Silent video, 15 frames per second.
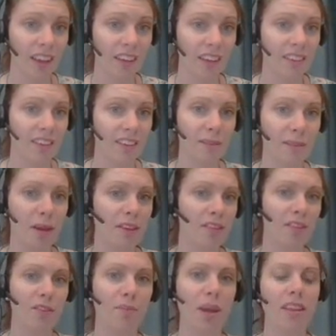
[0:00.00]
Does the
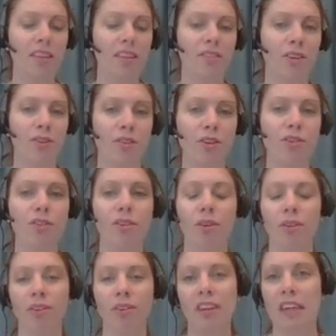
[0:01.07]
message make the refusal
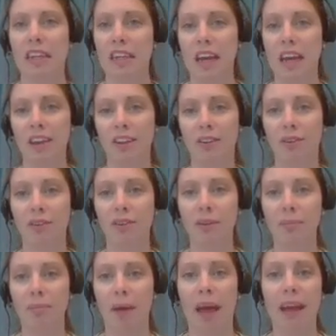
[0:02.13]
or the denial or the
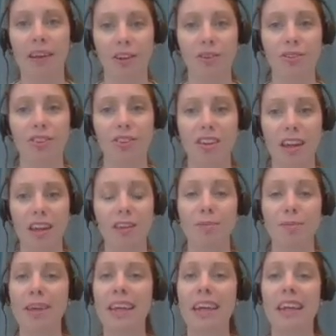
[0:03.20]
bad news
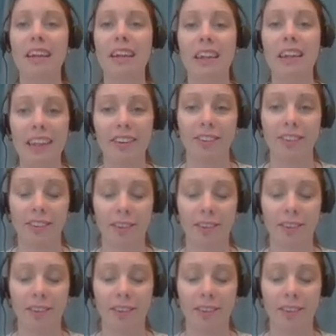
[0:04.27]
announcement clear?